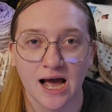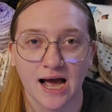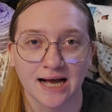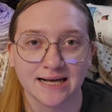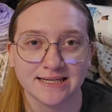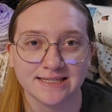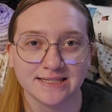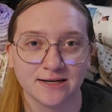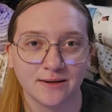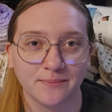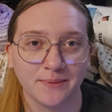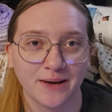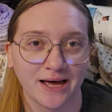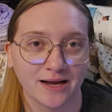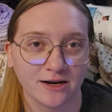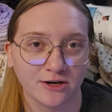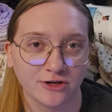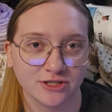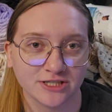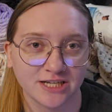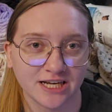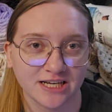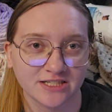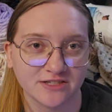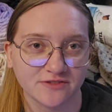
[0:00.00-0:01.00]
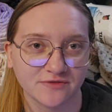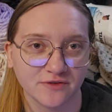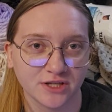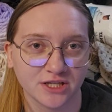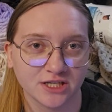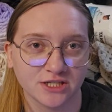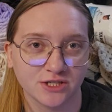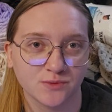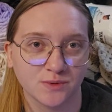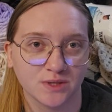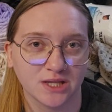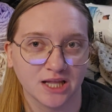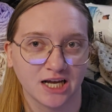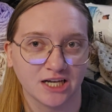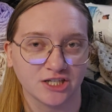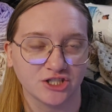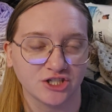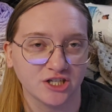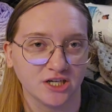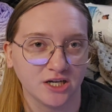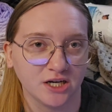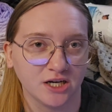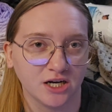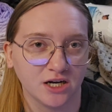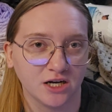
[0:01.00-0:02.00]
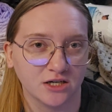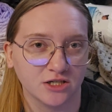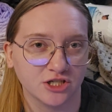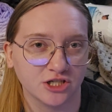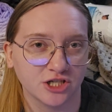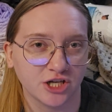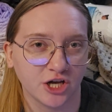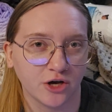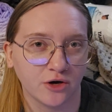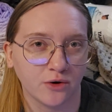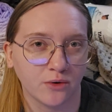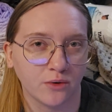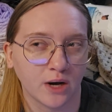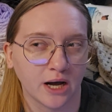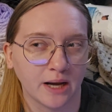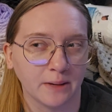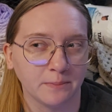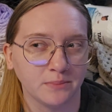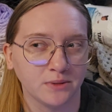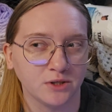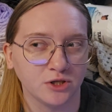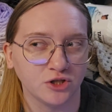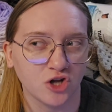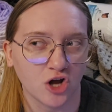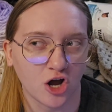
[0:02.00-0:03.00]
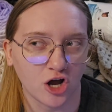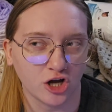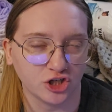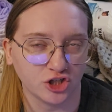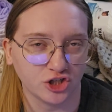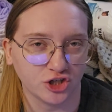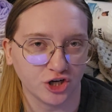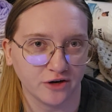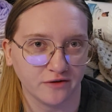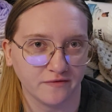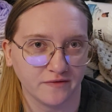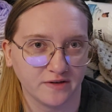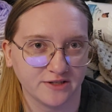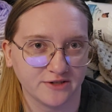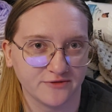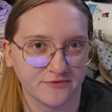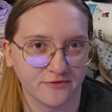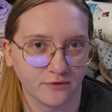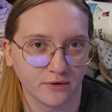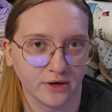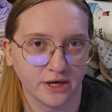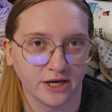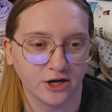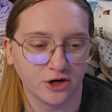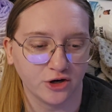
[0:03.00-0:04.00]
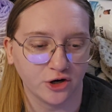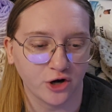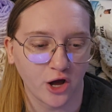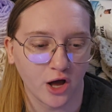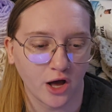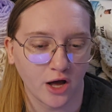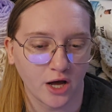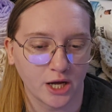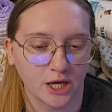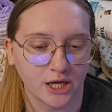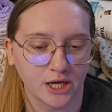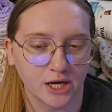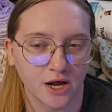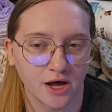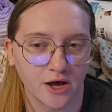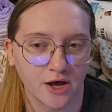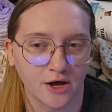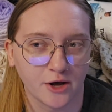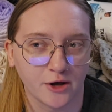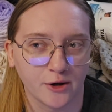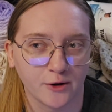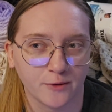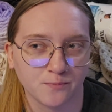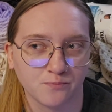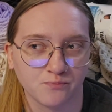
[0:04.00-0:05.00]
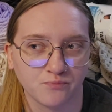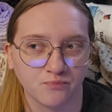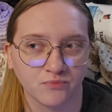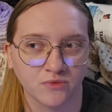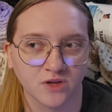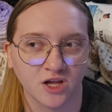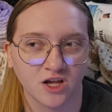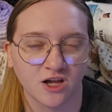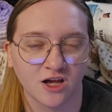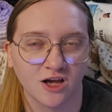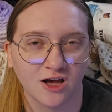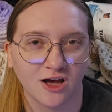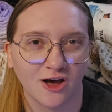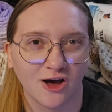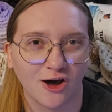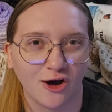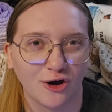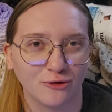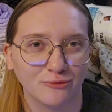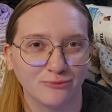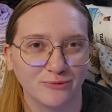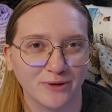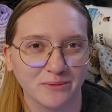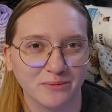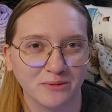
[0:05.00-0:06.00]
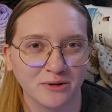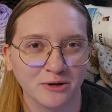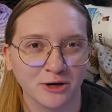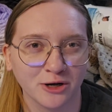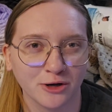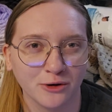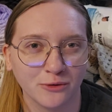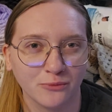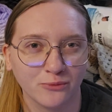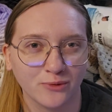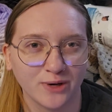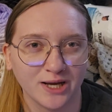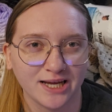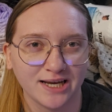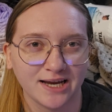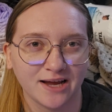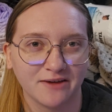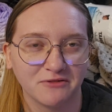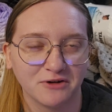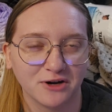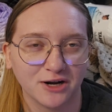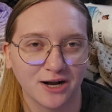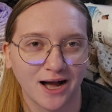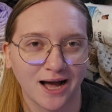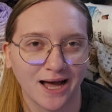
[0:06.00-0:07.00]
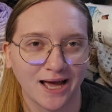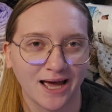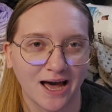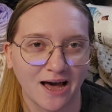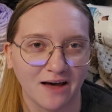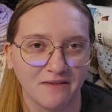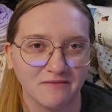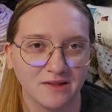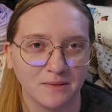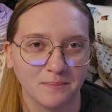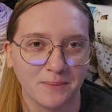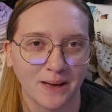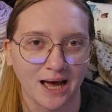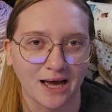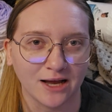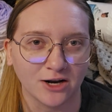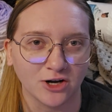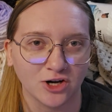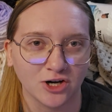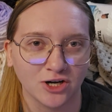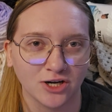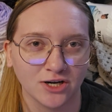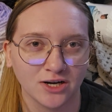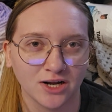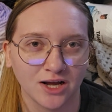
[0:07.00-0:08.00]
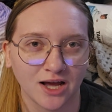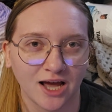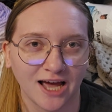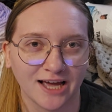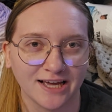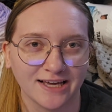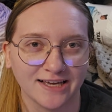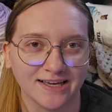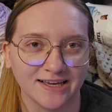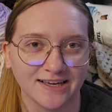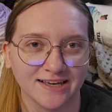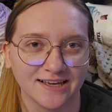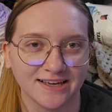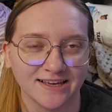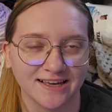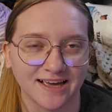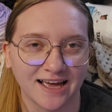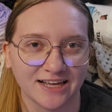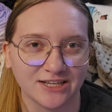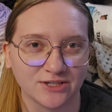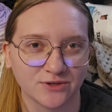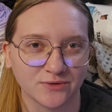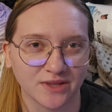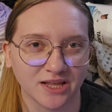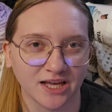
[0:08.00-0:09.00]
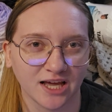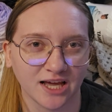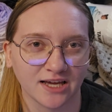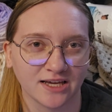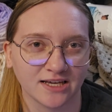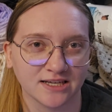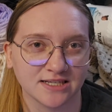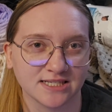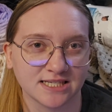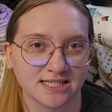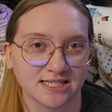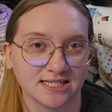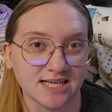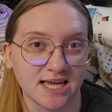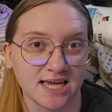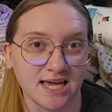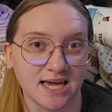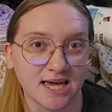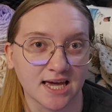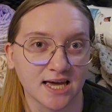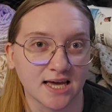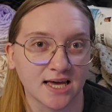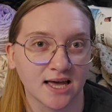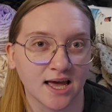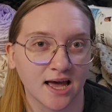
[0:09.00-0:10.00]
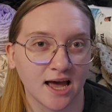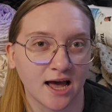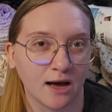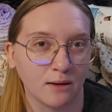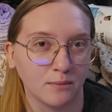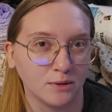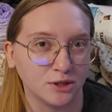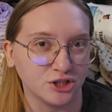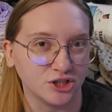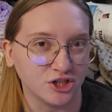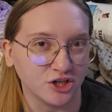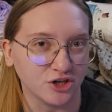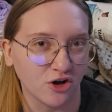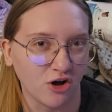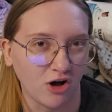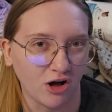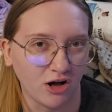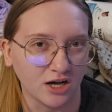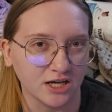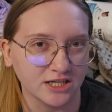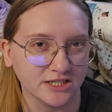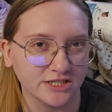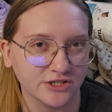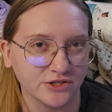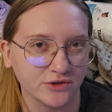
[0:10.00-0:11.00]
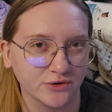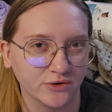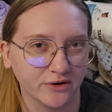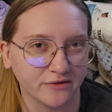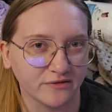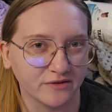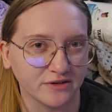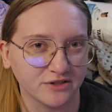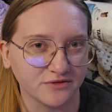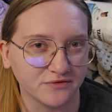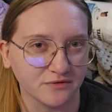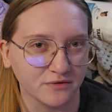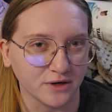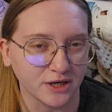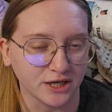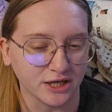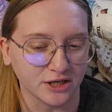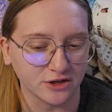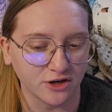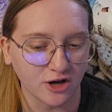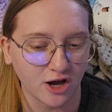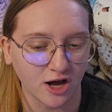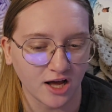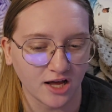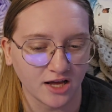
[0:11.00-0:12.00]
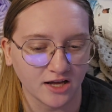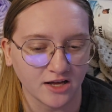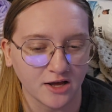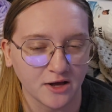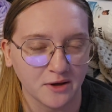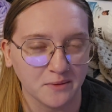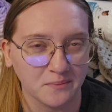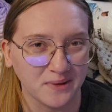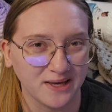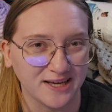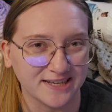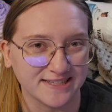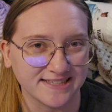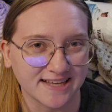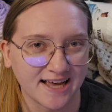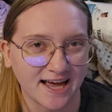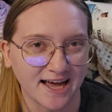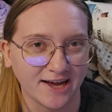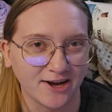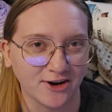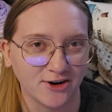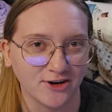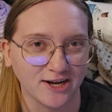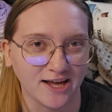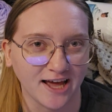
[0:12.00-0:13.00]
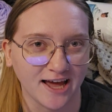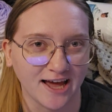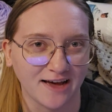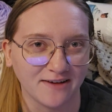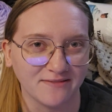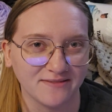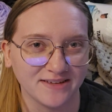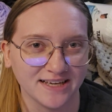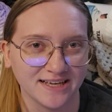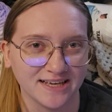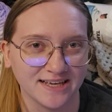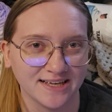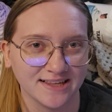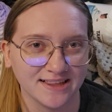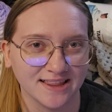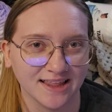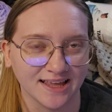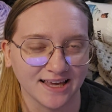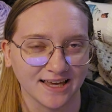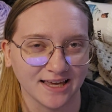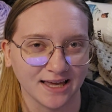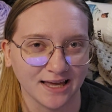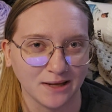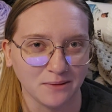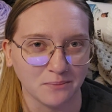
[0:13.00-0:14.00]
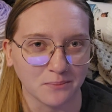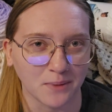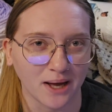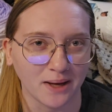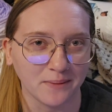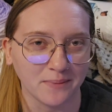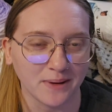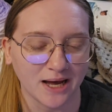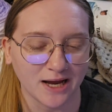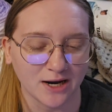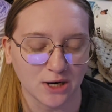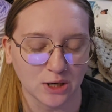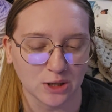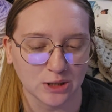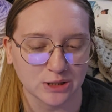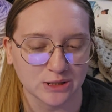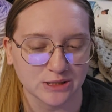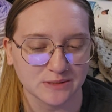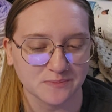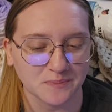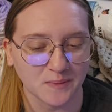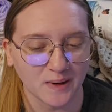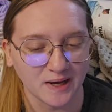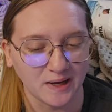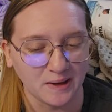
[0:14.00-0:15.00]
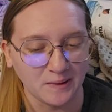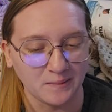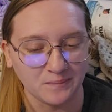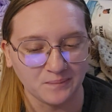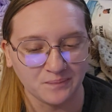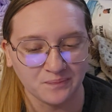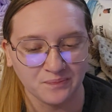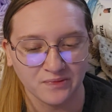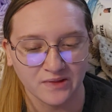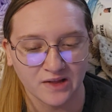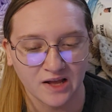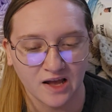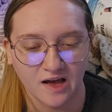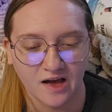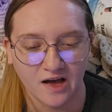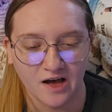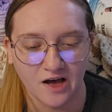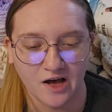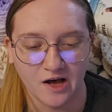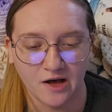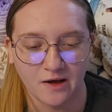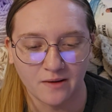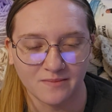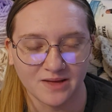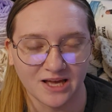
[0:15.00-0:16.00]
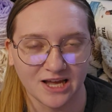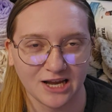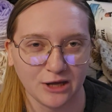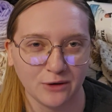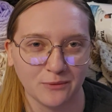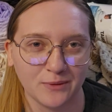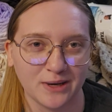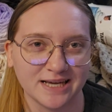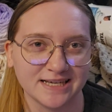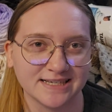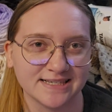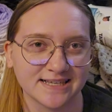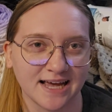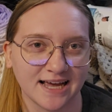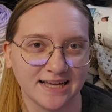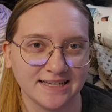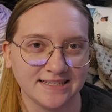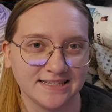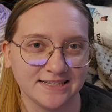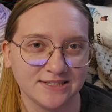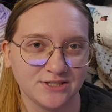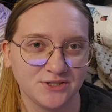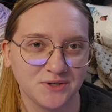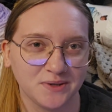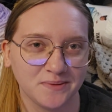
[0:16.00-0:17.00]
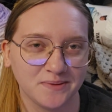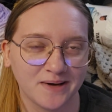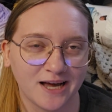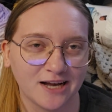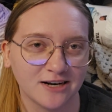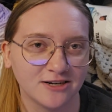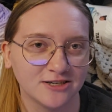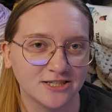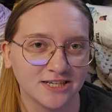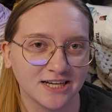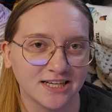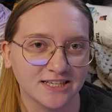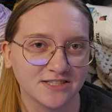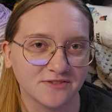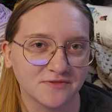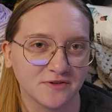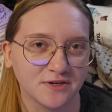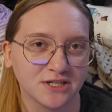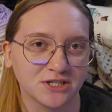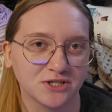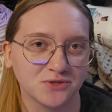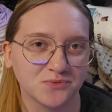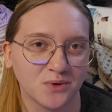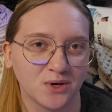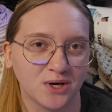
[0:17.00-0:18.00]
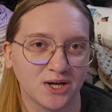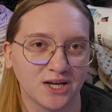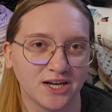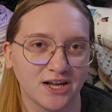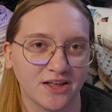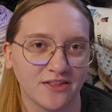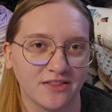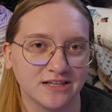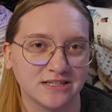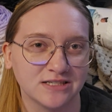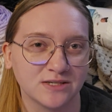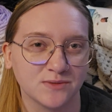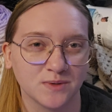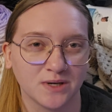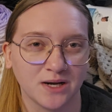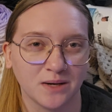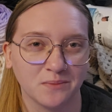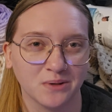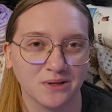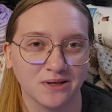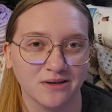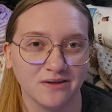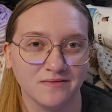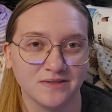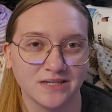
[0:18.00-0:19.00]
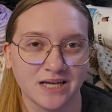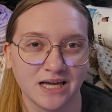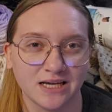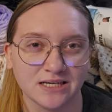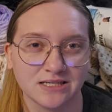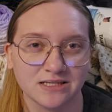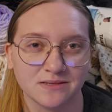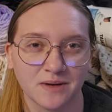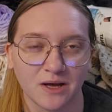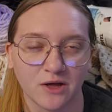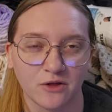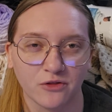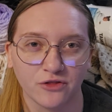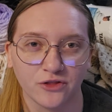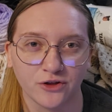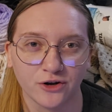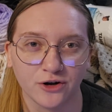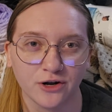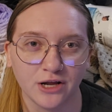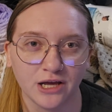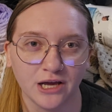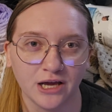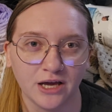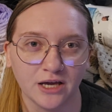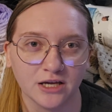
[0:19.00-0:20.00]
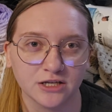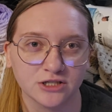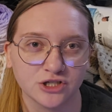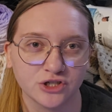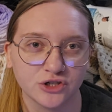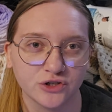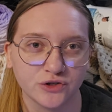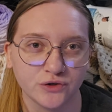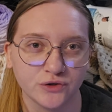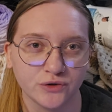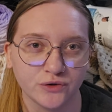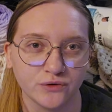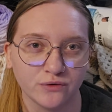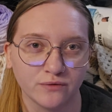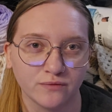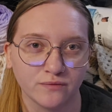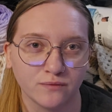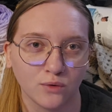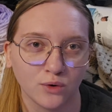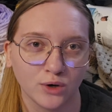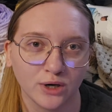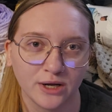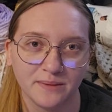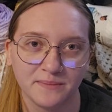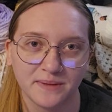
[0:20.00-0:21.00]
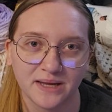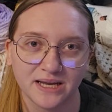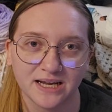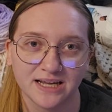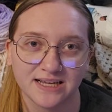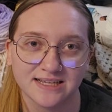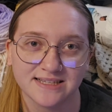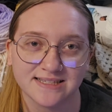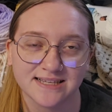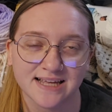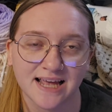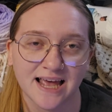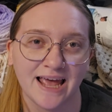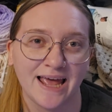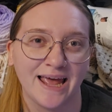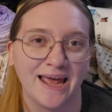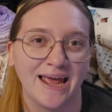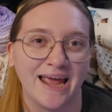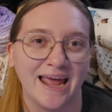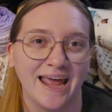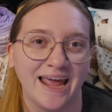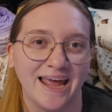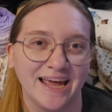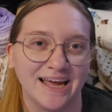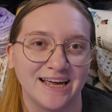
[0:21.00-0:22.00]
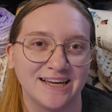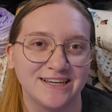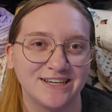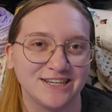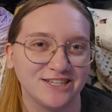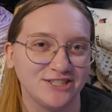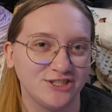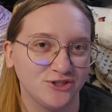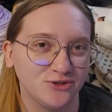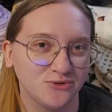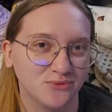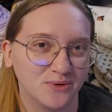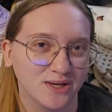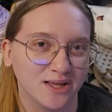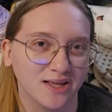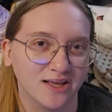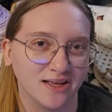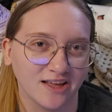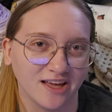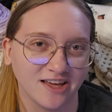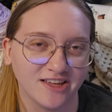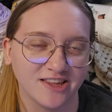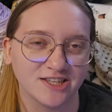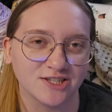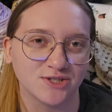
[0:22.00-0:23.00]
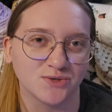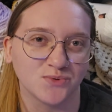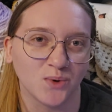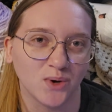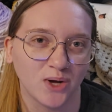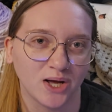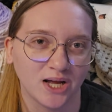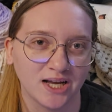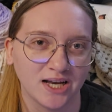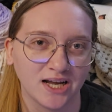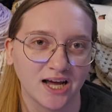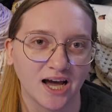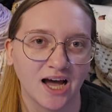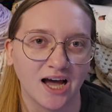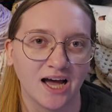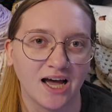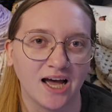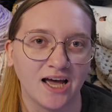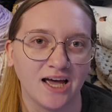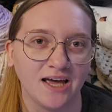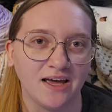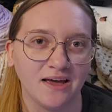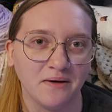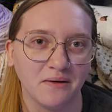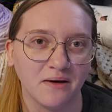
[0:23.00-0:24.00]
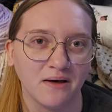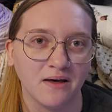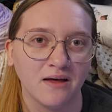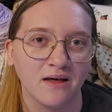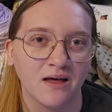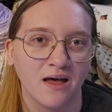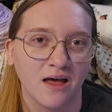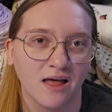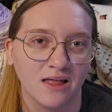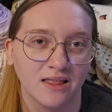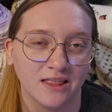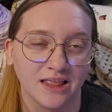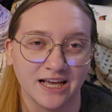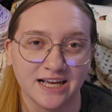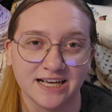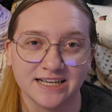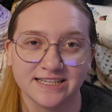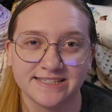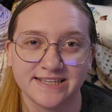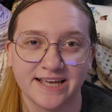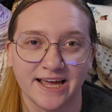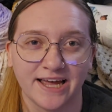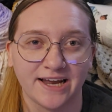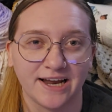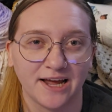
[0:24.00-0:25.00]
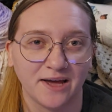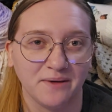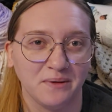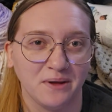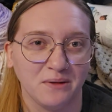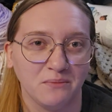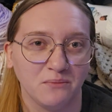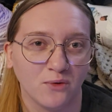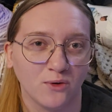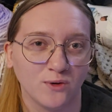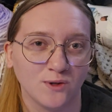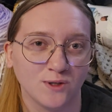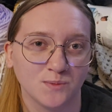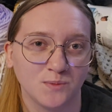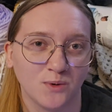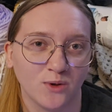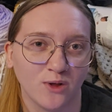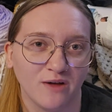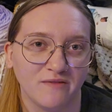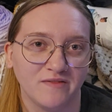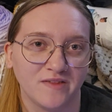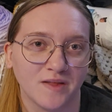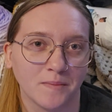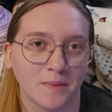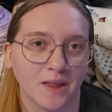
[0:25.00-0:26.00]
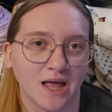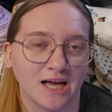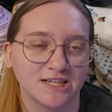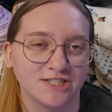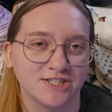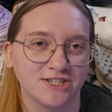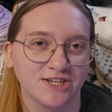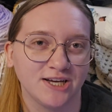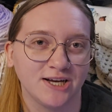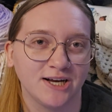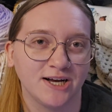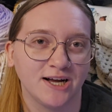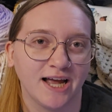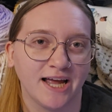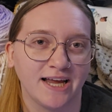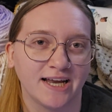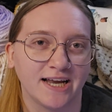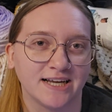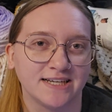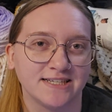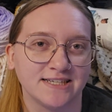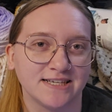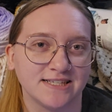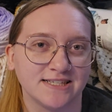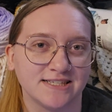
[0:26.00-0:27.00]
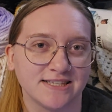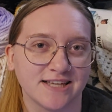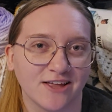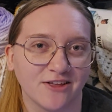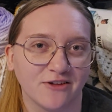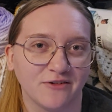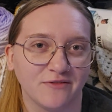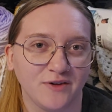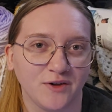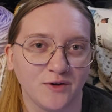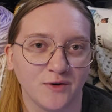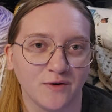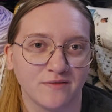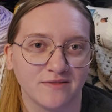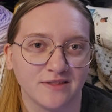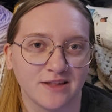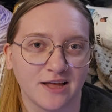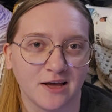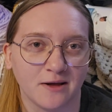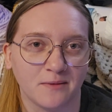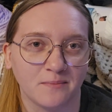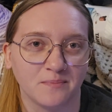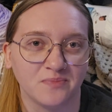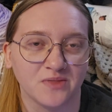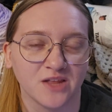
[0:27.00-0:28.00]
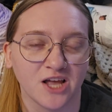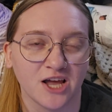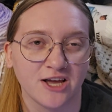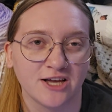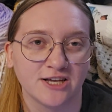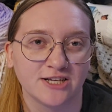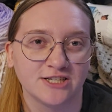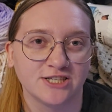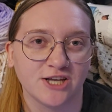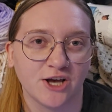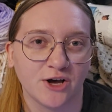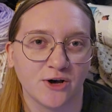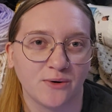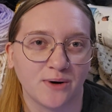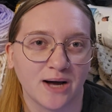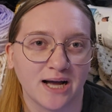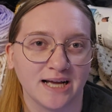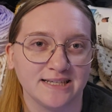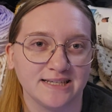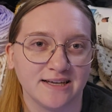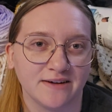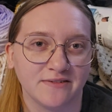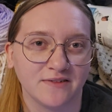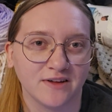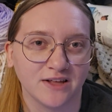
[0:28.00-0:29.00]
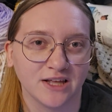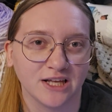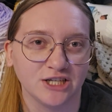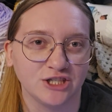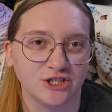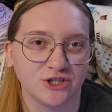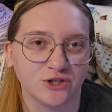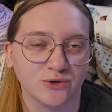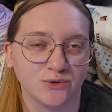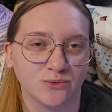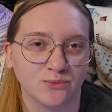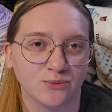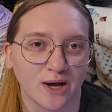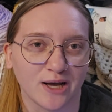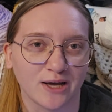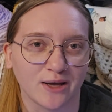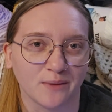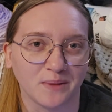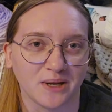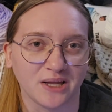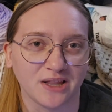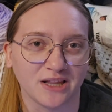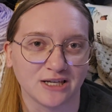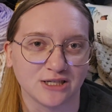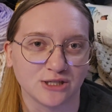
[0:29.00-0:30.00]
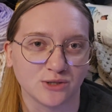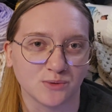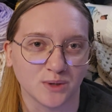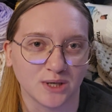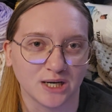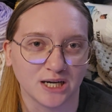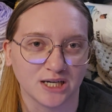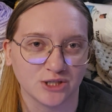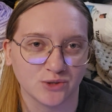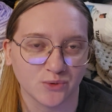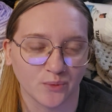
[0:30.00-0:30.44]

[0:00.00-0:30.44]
I did a pattern test for this one last year, so I'm not sure if it's free or not. On Ribbler, whenever I have the pattern, I don't think I can see how much it costs or if it's free or not, because I already have it like in my patterns. But anyways, I did do a pattern test for this one. This one I believe takes about 30 to 40 minutes, and I do really like this one. Like I said, I made multiple of them last year, and I did sell a few of them, so I definitely do recommend this one as